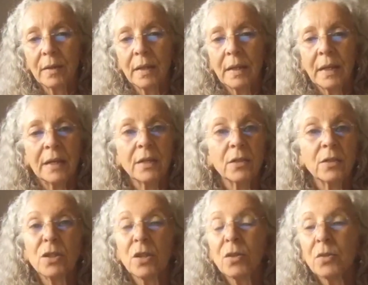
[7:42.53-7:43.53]
And there's
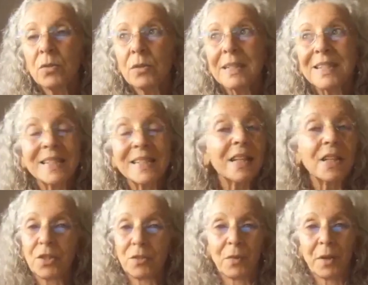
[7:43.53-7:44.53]
no
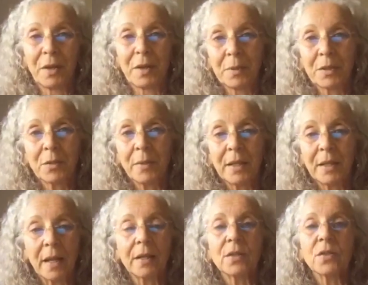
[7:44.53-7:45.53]
distinction really between
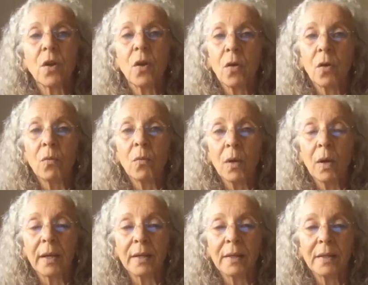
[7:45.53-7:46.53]
that. It's all
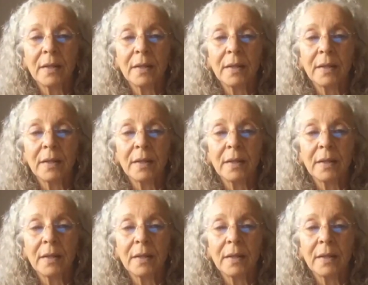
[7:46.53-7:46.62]
one.